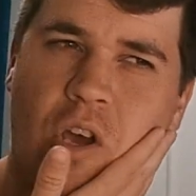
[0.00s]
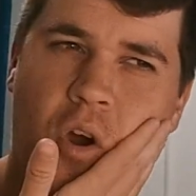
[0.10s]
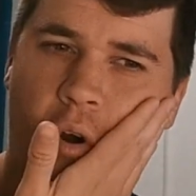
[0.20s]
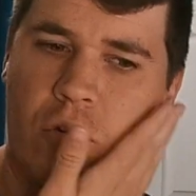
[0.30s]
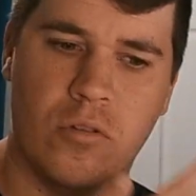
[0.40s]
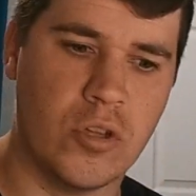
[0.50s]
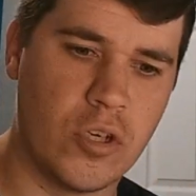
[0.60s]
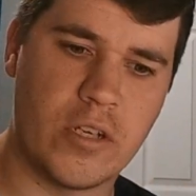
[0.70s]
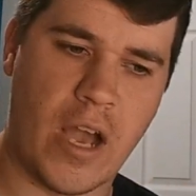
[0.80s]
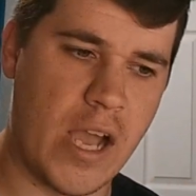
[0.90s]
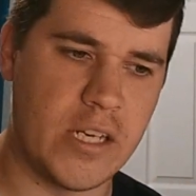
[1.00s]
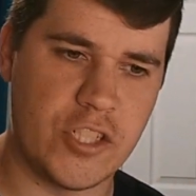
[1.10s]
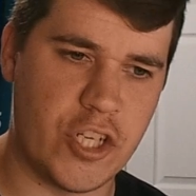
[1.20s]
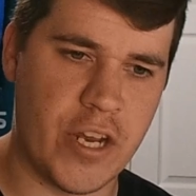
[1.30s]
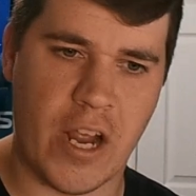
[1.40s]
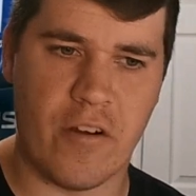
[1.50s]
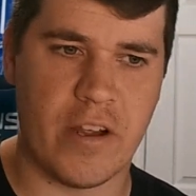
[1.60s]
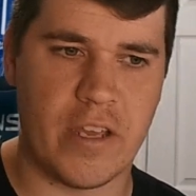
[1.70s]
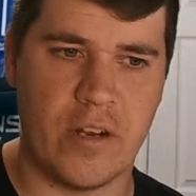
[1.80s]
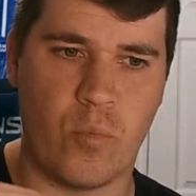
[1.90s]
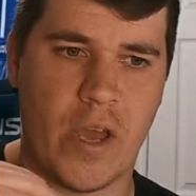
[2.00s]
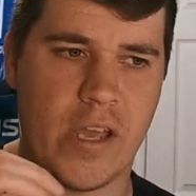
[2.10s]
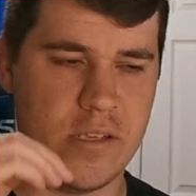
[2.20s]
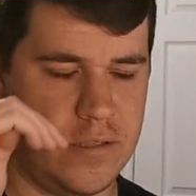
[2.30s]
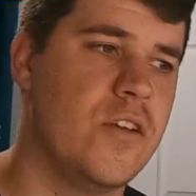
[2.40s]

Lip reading: all look kind of generic in ways.